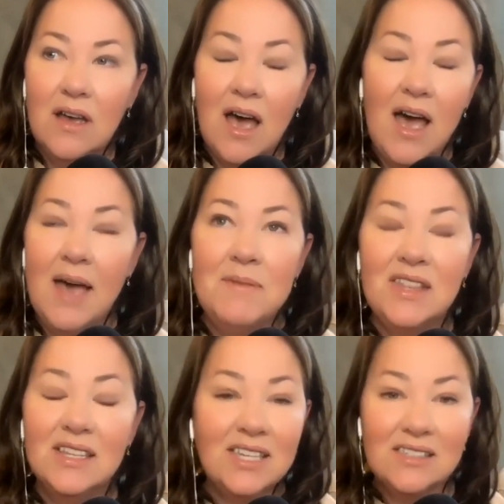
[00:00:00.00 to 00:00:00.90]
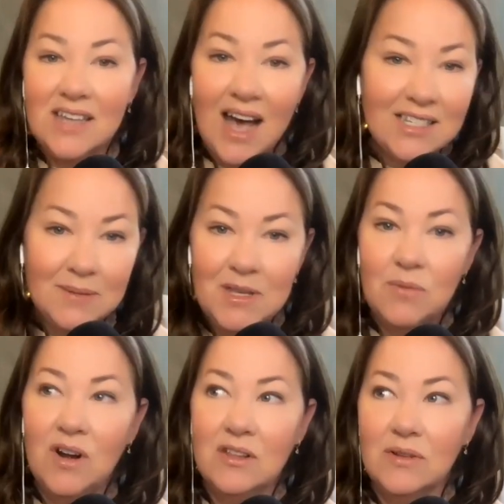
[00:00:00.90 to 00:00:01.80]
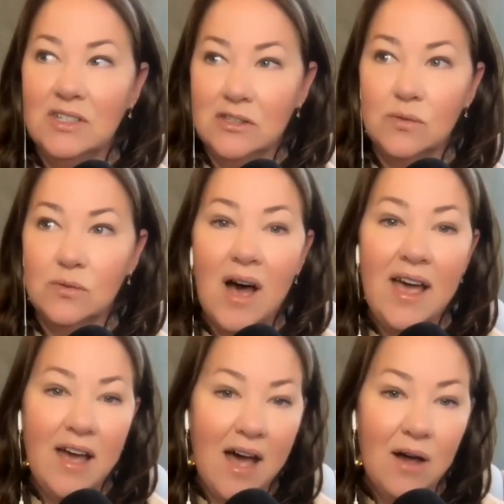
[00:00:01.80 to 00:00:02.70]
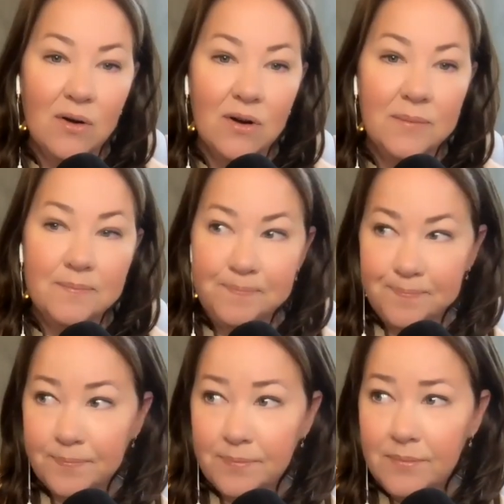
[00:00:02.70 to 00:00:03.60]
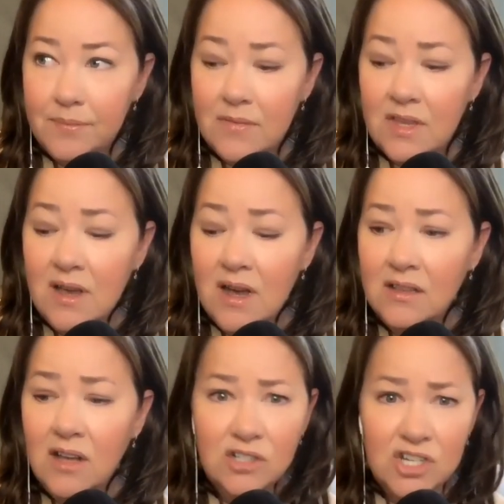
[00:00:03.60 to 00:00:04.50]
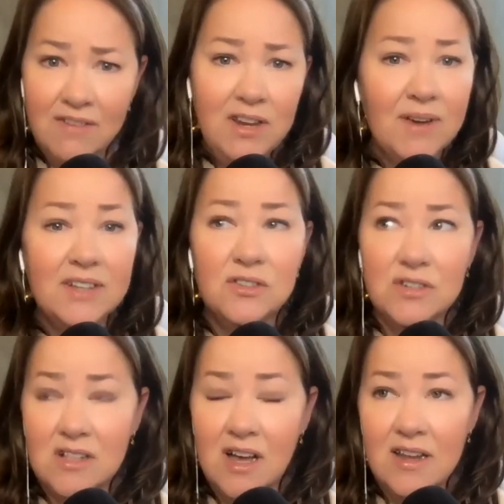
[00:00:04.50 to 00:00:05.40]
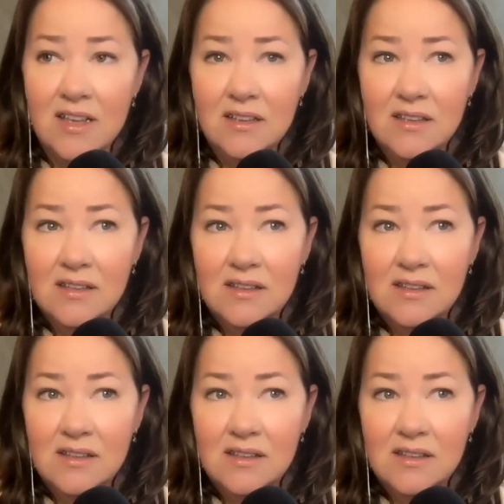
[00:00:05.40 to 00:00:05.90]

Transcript: This has got to be one of the reasons why our longevity rates are declining.